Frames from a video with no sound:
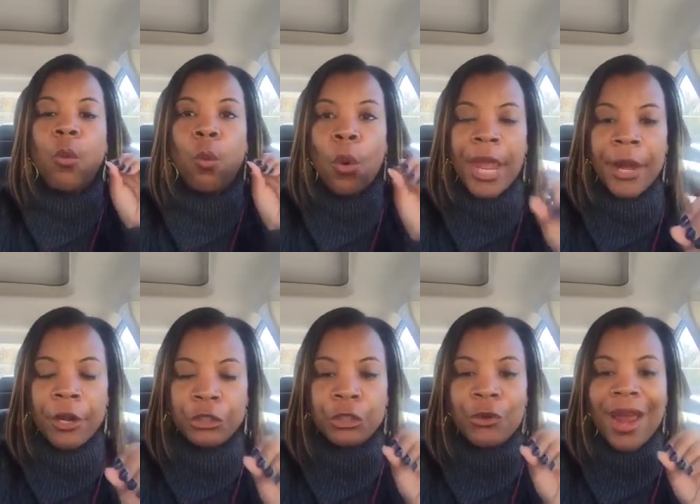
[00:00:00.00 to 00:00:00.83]
where
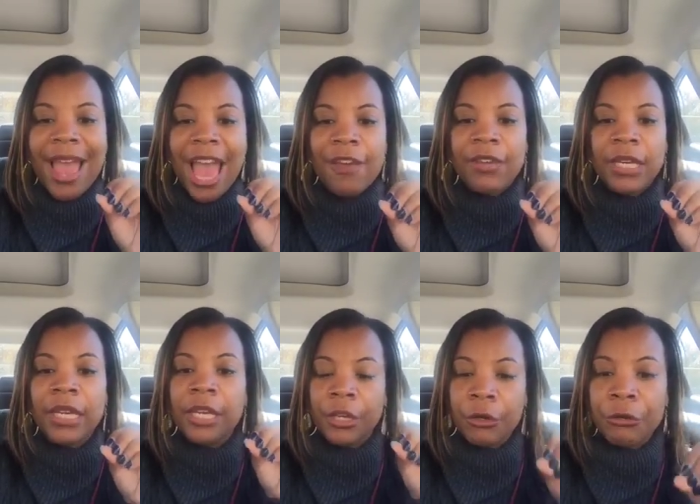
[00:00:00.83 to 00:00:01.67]
you are having
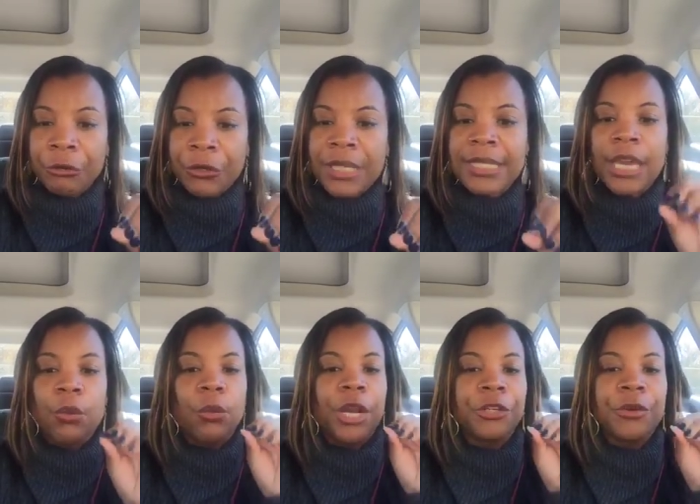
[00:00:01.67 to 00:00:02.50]
incongruence
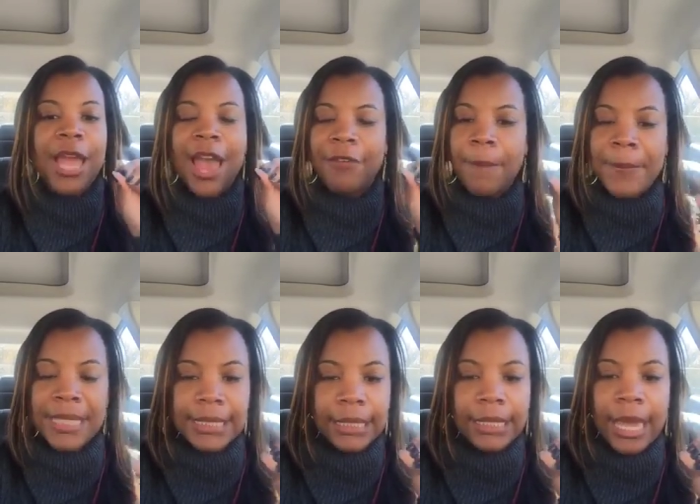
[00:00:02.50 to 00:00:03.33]
and where you're having
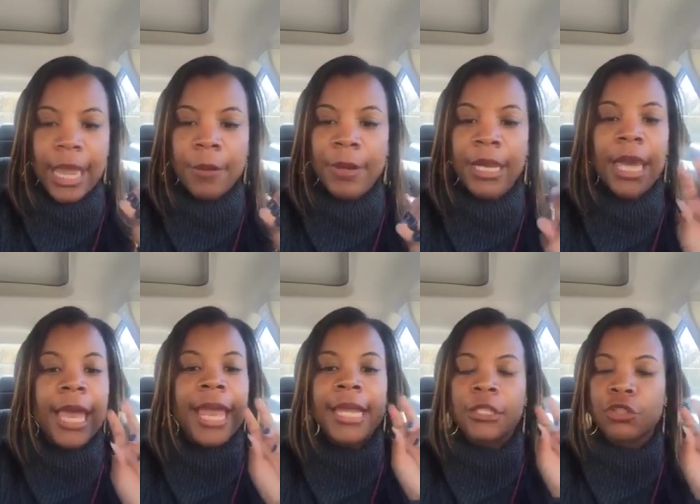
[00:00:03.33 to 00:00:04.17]
misalignment.
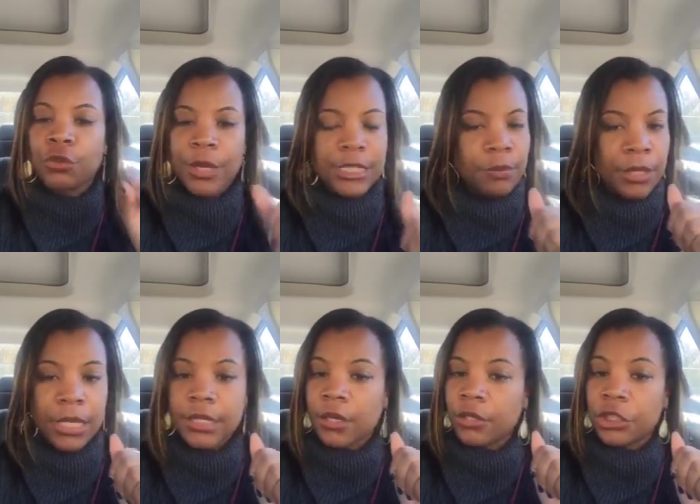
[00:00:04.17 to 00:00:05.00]
And trust me,
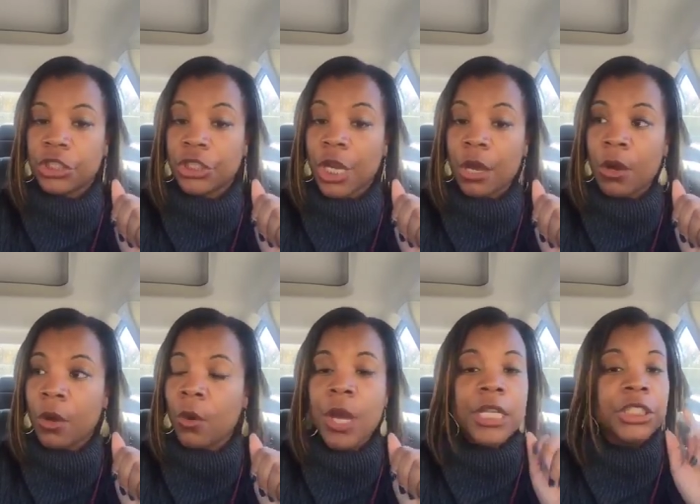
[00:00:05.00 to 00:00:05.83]
it's going to
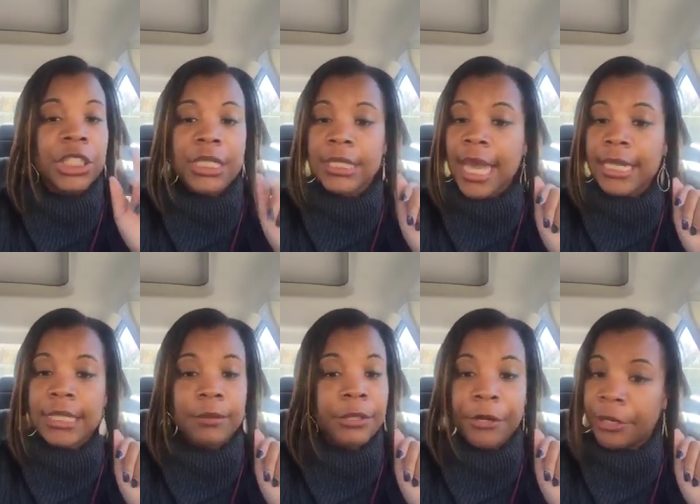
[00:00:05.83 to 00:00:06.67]
show just like
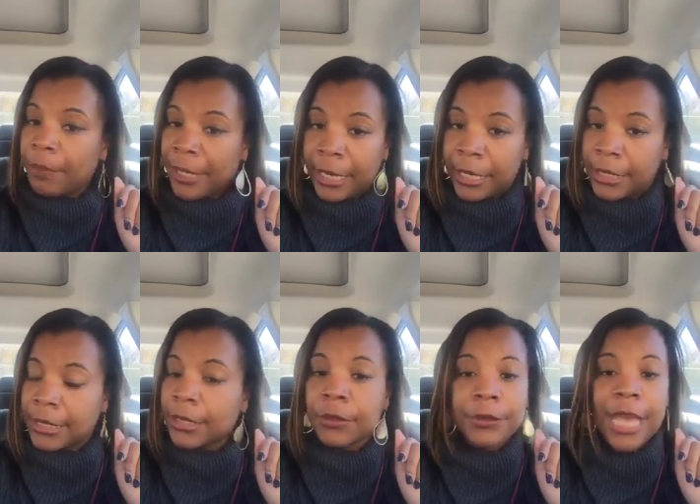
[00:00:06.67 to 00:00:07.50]
some dirty
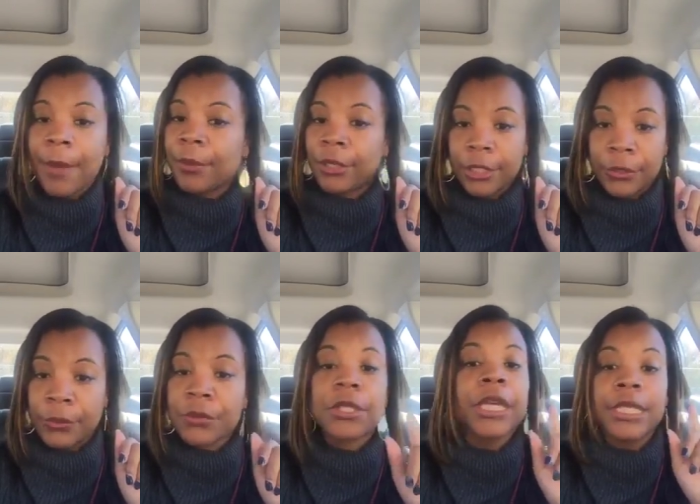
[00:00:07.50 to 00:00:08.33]
panties on top of
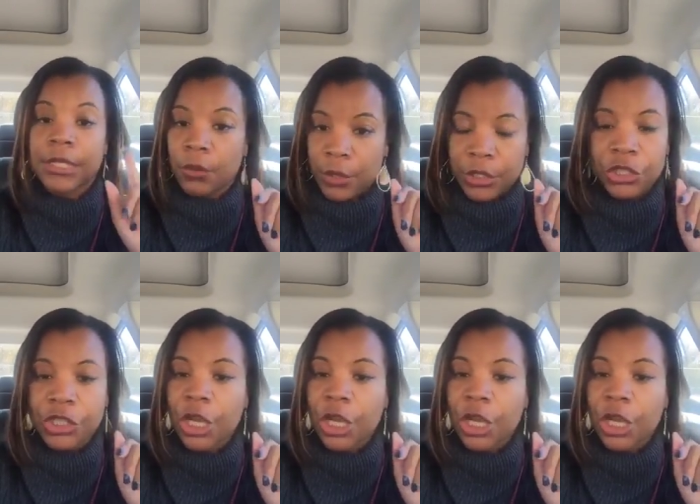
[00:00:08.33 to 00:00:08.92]
clothes. It's going to